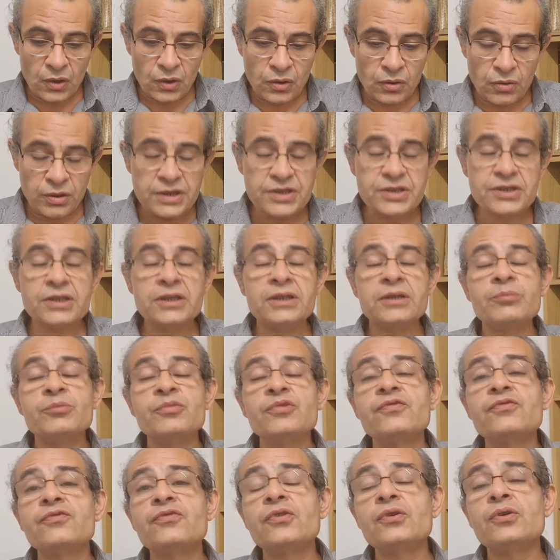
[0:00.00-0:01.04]
Question number
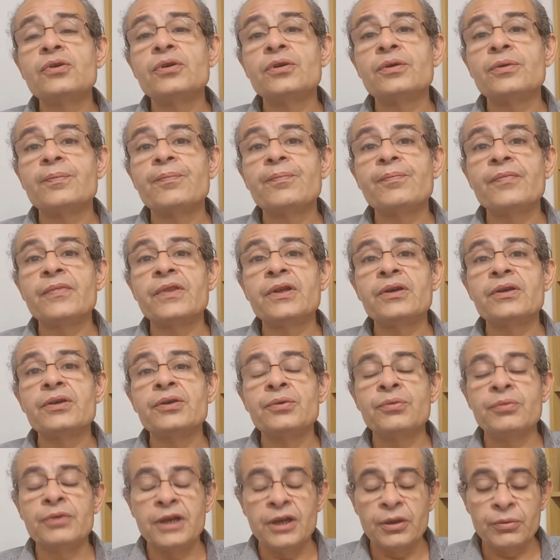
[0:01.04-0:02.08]
4 that
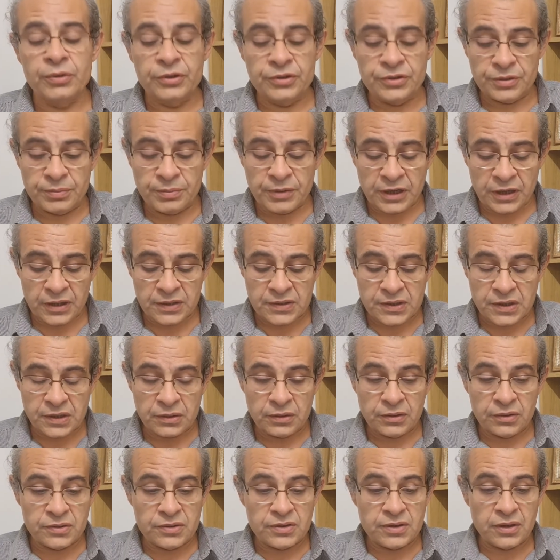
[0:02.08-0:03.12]
you really want to be
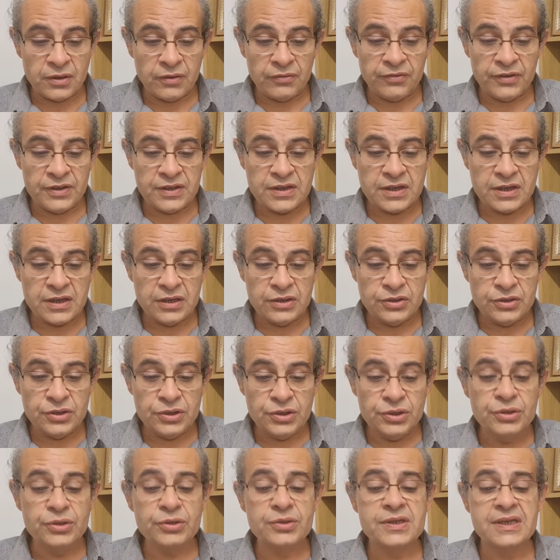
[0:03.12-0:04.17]
asking yourself is
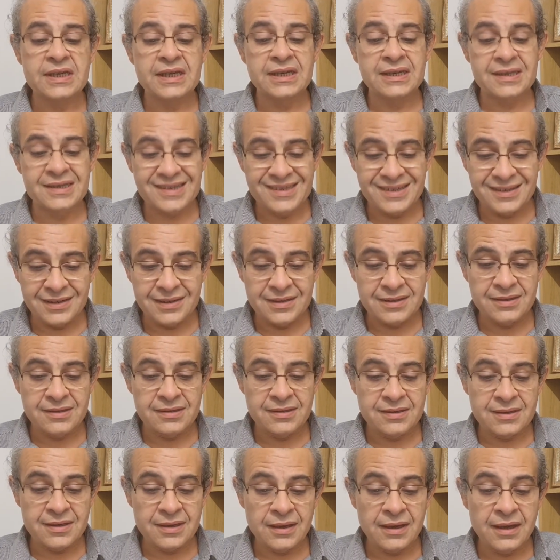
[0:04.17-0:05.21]
choosing a
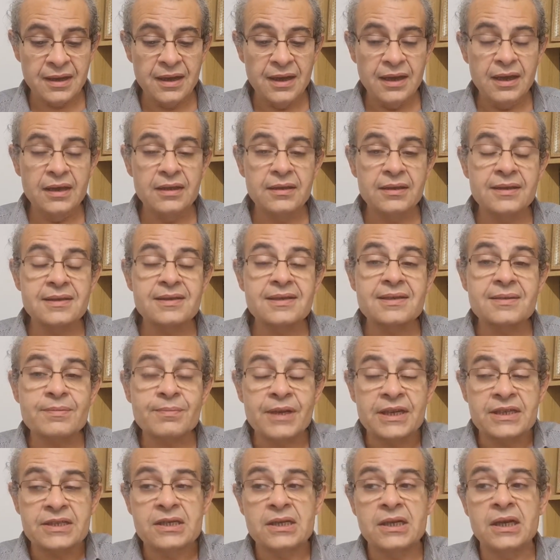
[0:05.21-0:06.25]
solicitor that
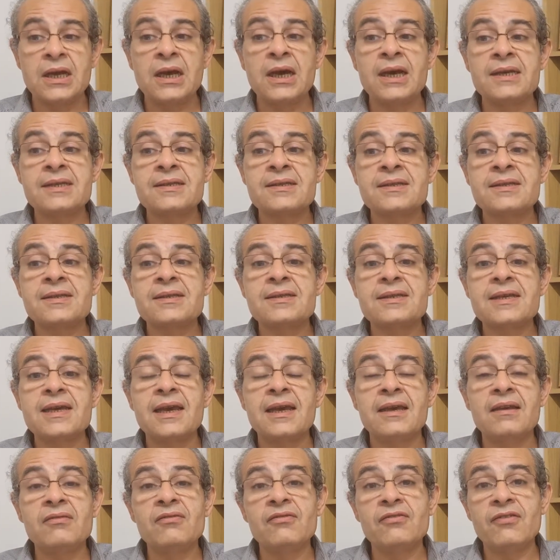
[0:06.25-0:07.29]
specializes
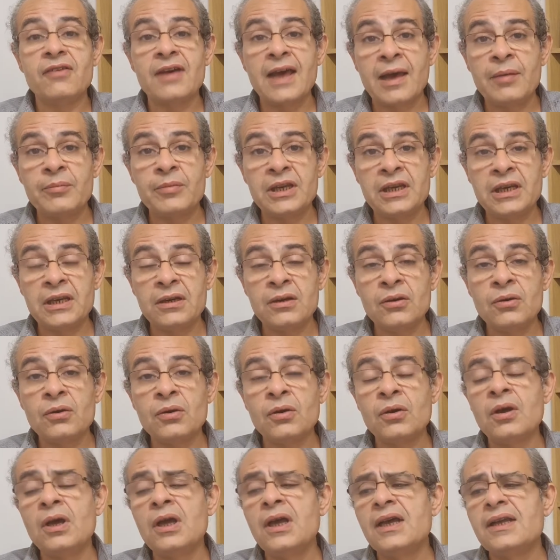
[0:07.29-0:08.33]
in family
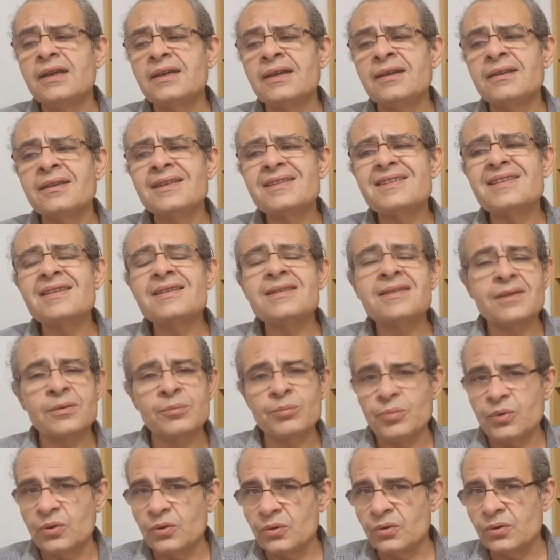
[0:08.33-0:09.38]
law. Now, this is
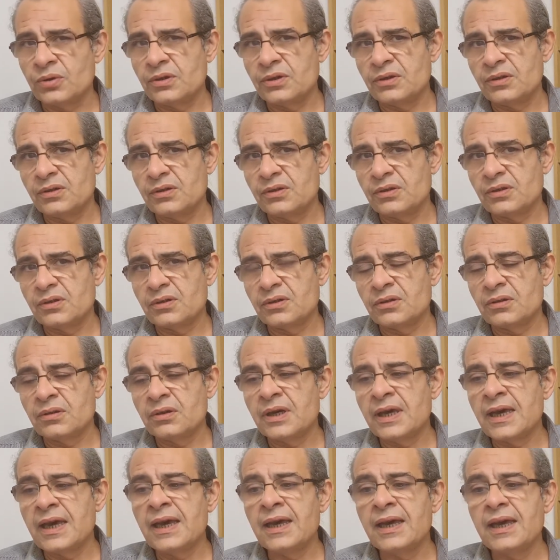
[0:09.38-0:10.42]
important,
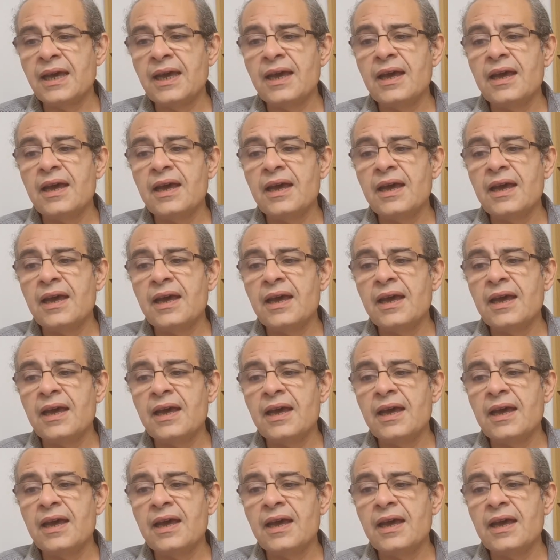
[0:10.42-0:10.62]
okay?